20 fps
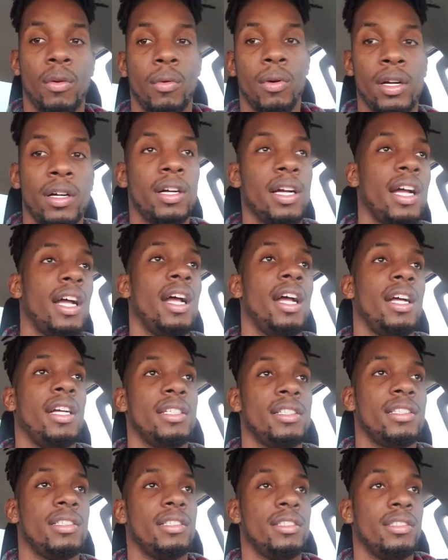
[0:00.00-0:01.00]
Well,
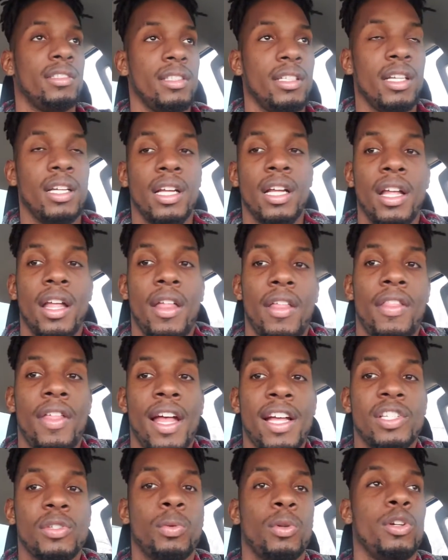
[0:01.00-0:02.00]
guys,
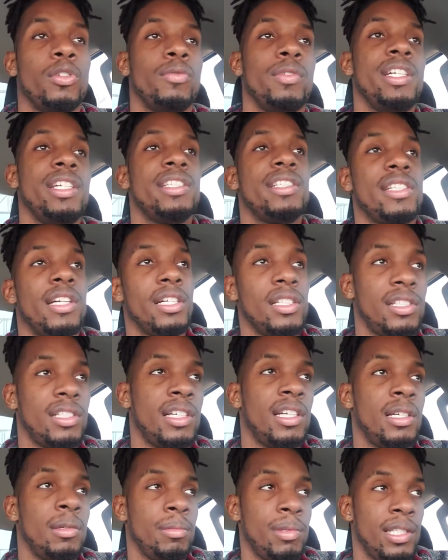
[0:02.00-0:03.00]
that's where research
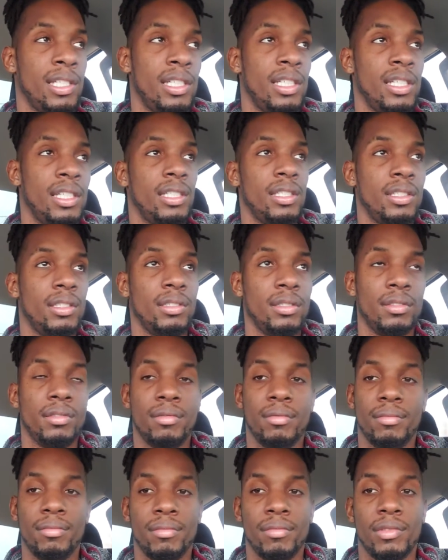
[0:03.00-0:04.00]
comes in.
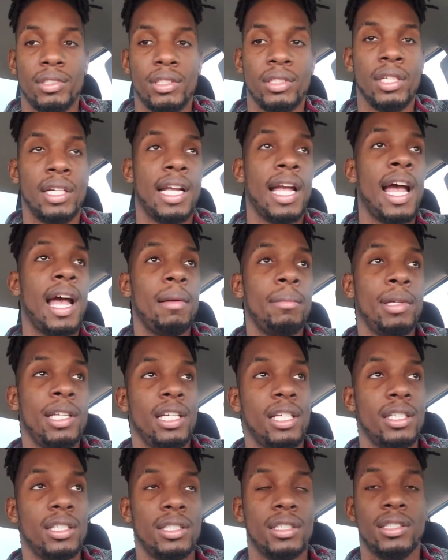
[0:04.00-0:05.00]
You got
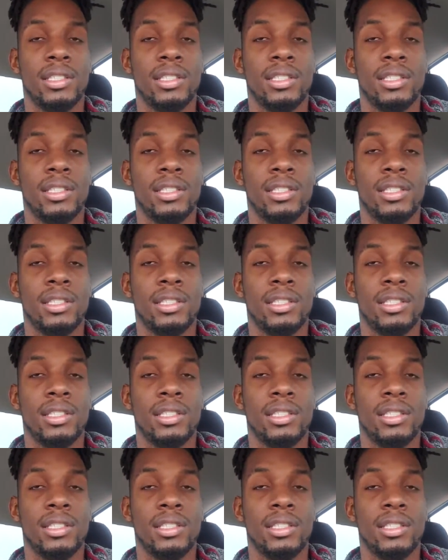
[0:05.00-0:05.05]
me?